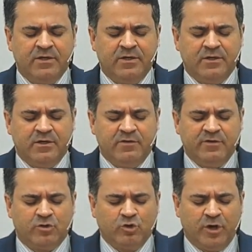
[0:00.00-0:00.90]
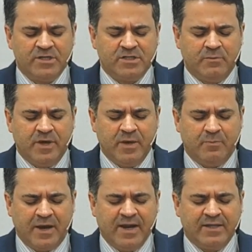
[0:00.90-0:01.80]
Victory in this
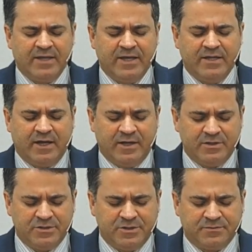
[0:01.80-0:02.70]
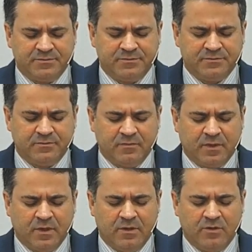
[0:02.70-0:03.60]
world and victory also for
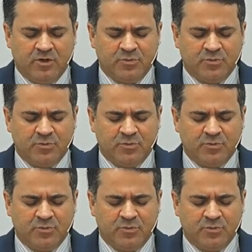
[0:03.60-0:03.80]
eternity.